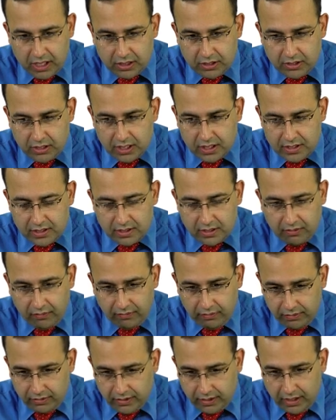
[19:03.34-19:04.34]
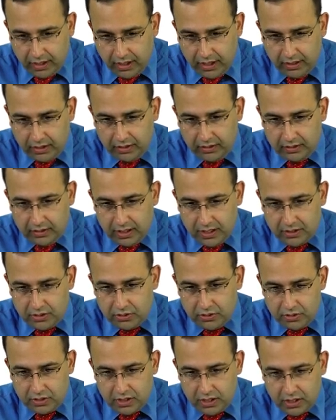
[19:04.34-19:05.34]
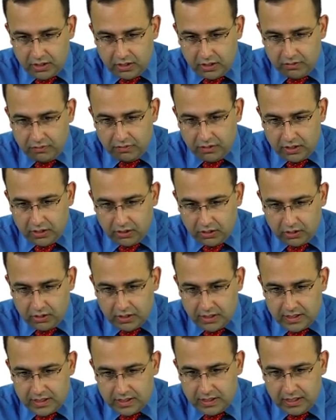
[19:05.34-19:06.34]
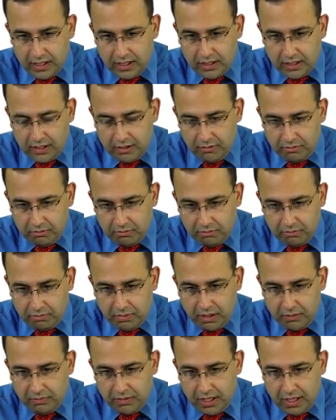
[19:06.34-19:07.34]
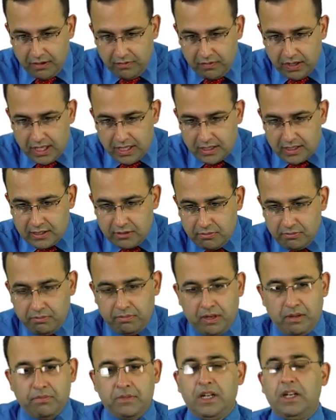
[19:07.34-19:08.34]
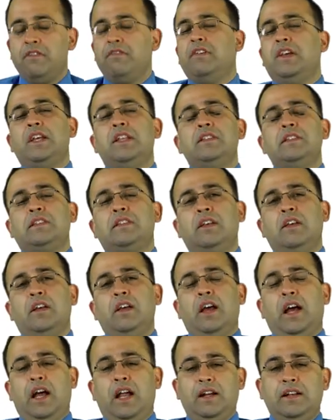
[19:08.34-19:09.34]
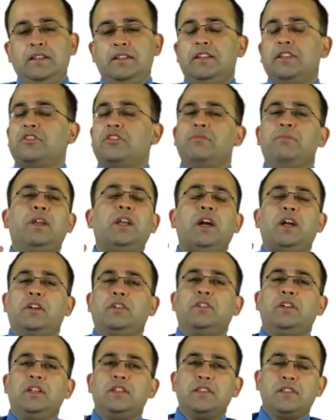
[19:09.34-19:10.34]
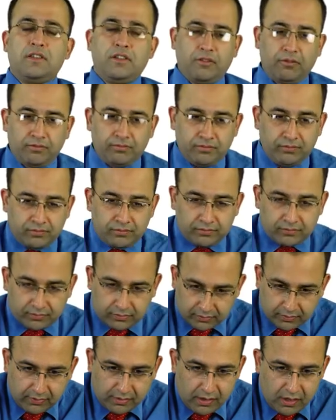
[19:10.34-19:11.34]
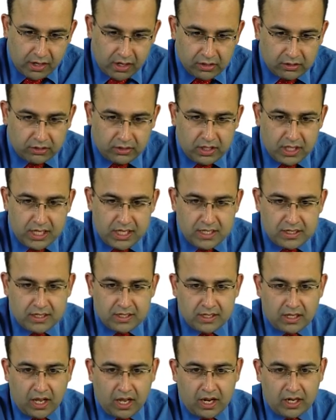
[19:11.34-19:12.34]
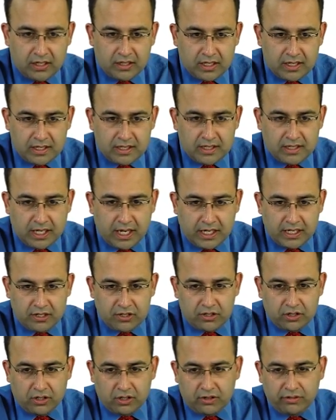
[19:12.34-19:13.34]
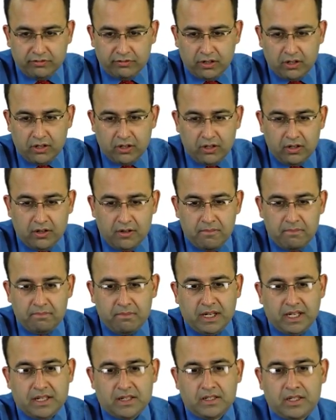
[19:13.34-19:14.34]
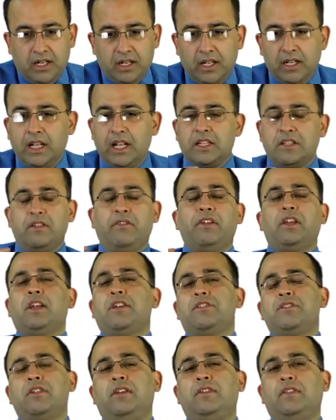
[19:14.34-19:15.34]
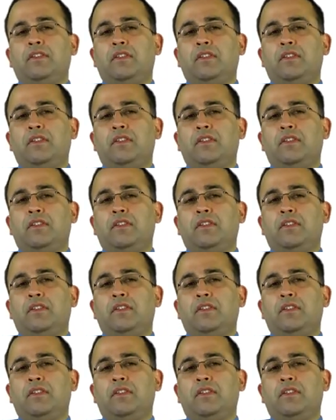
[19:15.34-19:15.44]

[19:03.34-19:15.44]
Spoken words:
arteries. It is associated with or seen in pulmonary veins and systemic arteries. These are the sites of metastatic calcification.